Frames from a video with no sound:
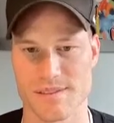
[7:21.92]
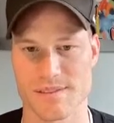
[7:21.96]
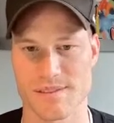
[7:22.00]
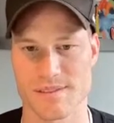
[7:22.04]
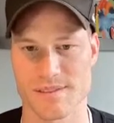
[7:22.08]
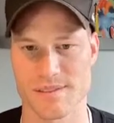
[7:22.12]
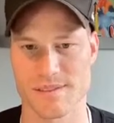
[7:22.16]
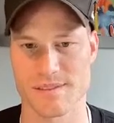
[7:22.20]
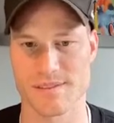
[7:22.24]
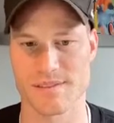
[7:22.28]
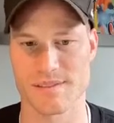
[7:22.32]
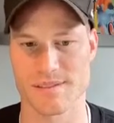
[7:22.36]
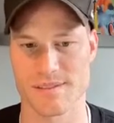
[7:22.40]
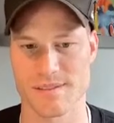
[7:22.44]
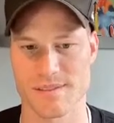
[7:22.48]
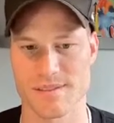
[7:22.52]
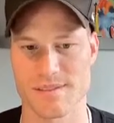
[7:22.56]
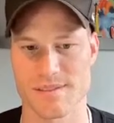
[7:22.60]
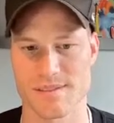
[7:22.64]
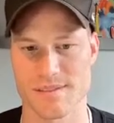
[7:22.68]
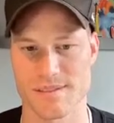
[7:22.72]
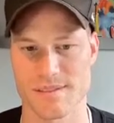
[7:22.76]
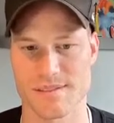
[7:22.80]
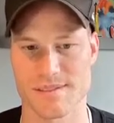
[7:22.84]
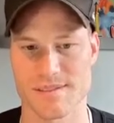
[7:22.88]

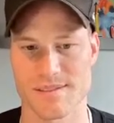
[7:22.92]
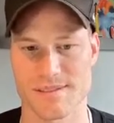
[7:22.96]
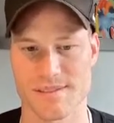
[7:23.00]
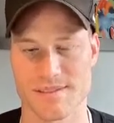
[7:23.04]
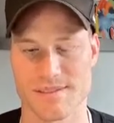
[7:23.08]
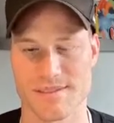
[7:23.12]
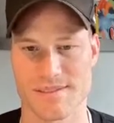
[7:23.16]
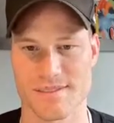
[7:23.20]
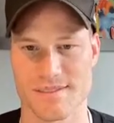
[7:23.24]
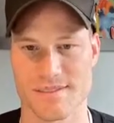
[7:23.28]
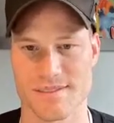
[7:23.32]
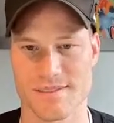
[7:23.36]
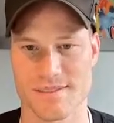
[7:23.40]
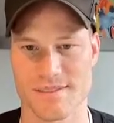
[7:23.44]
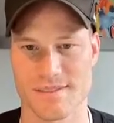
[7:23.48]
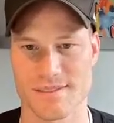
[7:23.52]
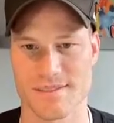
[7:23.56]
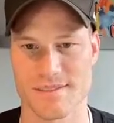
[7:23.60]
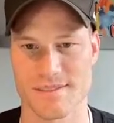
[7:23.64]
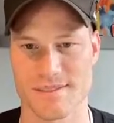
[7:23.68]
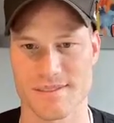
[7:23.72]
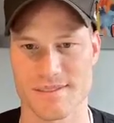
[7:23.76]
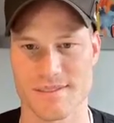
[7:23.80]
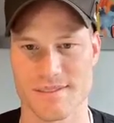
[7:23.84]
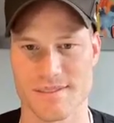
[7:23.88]

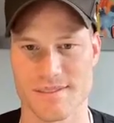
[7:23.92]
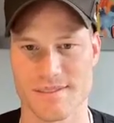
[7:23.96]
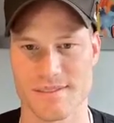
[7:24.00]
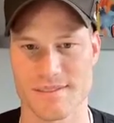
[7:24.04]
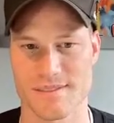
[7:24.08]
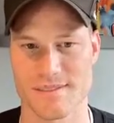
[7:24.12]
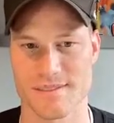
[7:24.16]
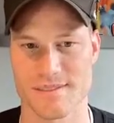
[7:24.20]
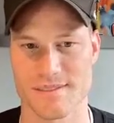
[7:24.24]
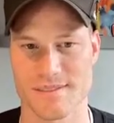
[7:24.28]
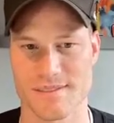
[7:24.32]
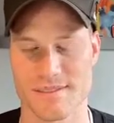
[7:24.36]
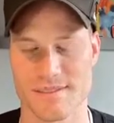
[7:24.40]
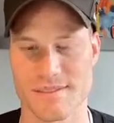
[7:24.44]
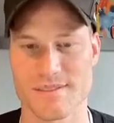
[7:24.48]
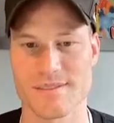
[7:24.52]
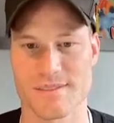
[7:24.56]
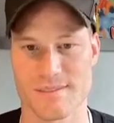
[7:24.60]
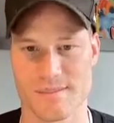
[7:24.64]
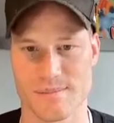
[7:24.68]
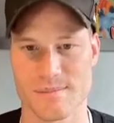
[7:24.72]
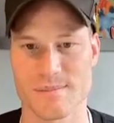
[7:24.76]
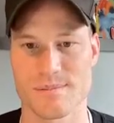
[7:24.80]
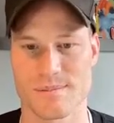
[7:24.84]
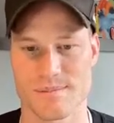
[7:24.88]

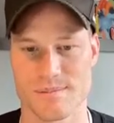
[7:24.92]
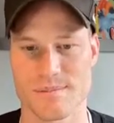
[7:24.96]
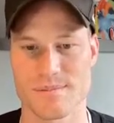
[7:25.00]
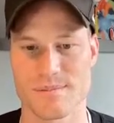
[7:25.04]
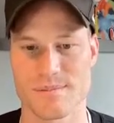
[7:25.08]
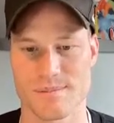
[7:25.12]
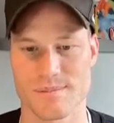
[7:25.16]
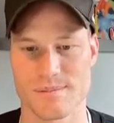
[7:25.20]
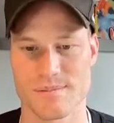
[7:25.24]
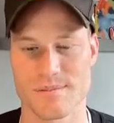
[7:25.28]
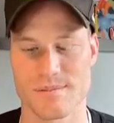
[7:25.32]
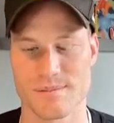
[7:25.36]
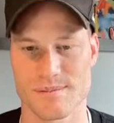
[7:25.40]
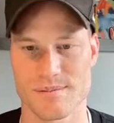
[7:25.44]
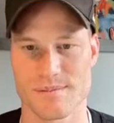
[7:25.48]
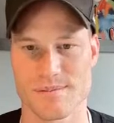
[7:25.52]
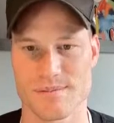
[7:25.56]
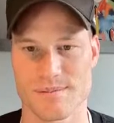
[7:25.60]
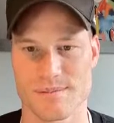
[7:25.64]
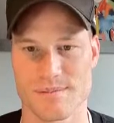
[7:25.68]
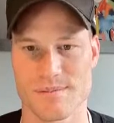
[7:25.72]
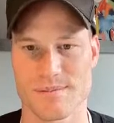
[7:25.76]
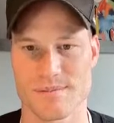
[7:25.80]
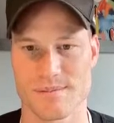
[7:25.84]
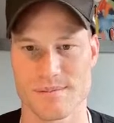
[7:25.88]

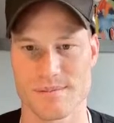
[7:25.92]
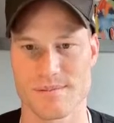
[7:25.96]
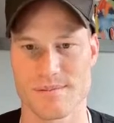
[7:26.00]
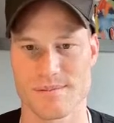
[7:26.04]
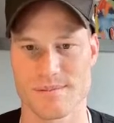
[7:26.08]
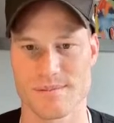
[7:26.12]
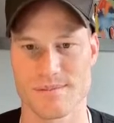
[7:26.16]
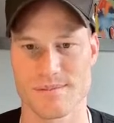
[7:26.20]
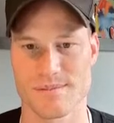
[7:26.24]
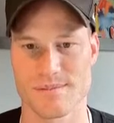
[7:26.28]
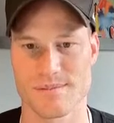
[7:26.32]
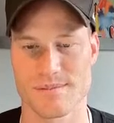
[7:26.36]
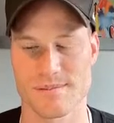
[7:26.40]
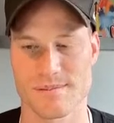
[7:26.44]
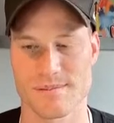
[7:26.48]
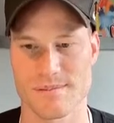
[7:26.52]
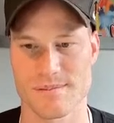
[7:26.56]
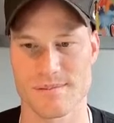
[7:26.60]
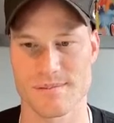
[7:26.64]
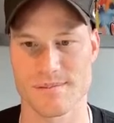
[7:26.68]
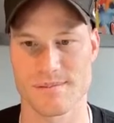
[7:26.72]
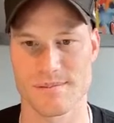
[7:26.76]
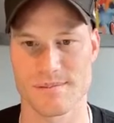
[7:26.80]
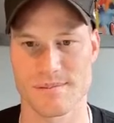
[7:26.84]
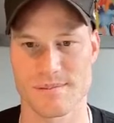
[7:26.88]

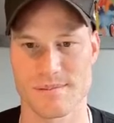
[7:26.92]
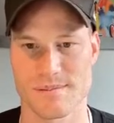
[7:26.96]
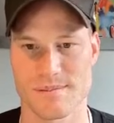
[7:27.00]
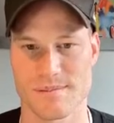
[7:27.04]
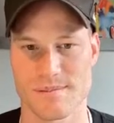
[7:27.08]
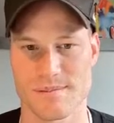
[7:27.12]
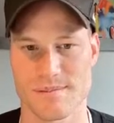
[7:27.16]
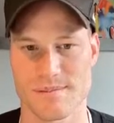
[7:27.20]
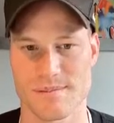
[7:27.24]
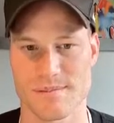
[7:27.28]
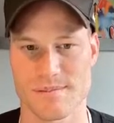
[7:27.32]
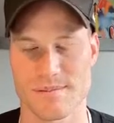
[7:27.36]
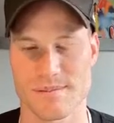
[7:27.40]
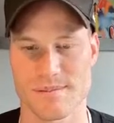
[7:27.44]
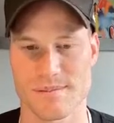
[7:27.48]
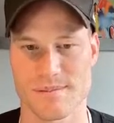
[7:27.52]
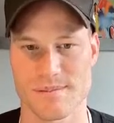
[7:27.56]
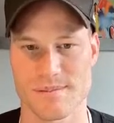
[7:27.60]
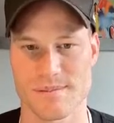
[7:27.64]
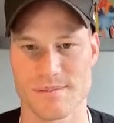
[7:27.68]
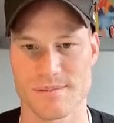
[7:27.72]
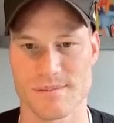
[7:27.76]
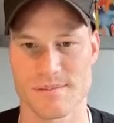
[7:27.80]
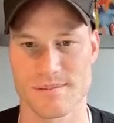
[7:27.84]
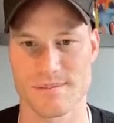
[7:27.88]

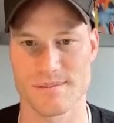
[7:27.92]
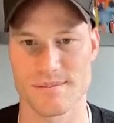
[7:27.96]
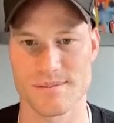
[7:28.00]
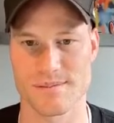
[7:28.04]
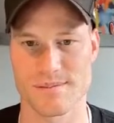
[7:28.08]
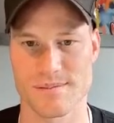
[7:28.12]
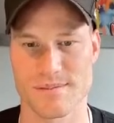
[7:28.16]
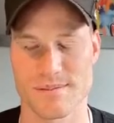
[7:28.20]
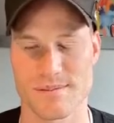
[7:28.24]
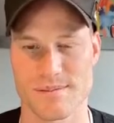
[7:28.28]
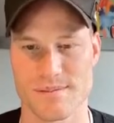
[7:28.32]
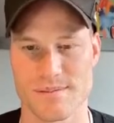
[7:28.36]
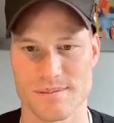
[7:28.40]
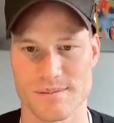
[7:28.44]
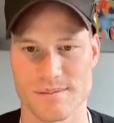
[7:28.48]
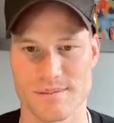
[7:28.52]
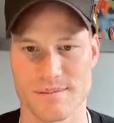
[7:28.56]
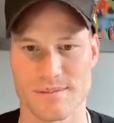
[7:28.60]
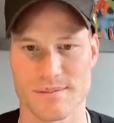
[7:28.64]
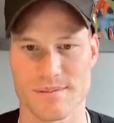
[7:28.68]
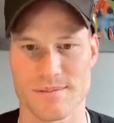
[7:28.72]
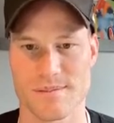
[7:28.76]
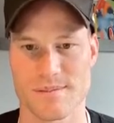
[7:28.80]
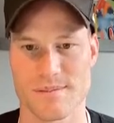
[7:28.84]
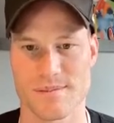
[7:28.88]

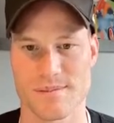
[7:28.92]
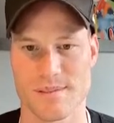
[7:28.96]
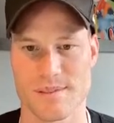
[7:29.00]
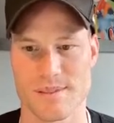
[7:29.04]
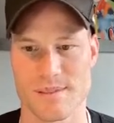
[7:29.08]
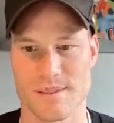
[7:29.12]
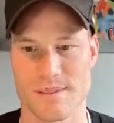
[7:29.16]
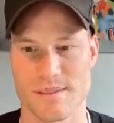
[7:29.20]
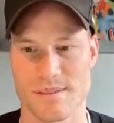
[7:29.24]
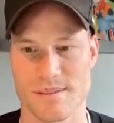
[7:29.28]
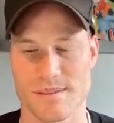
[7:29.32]
This person isn't speaking.